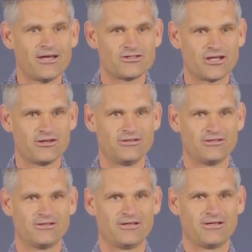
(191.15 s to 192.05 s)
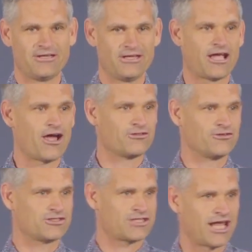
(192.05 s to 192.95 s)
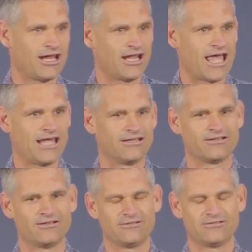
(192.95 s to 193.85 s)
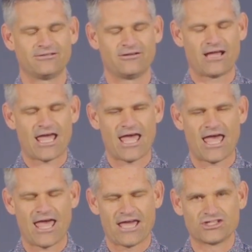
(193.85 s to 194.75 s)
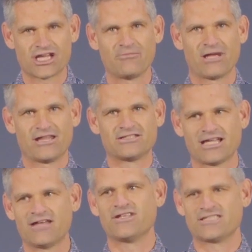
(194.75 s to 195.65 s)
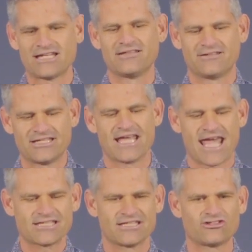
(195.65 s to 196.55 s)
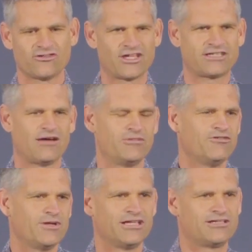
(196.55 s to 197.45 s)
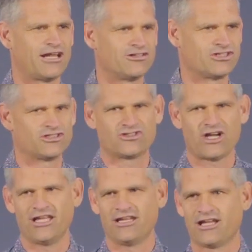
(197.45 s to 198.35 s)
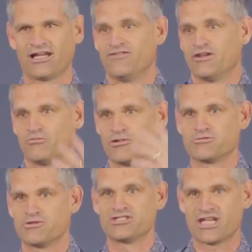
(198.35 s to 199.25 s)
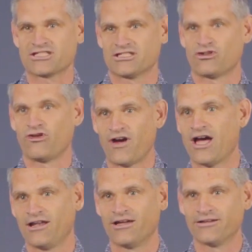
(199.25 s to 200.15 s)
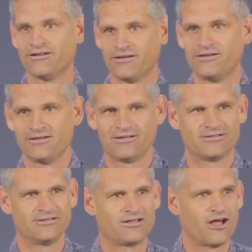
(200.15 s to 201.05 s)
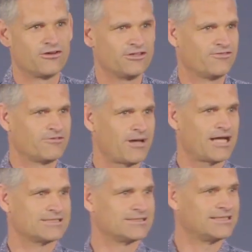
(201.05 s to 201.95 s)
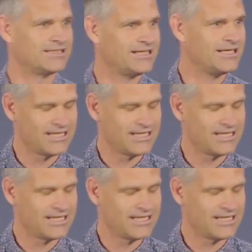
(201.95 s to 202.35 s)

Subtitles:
So you're going through this tunnel and as you're coming out this side, there's exits off the tunnel. I mean, you've been in tunnels in Australia, like even in Brisbane, there's exits off like to go to different parts of the city.